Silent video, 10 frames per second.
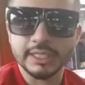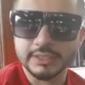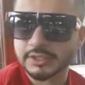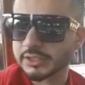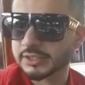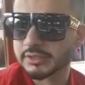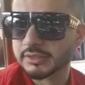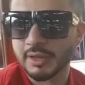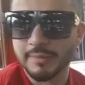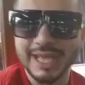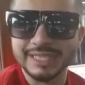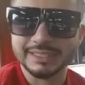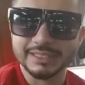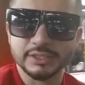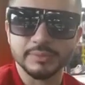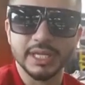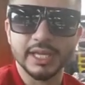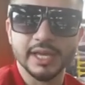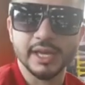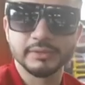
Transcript: It's just amazing to be here.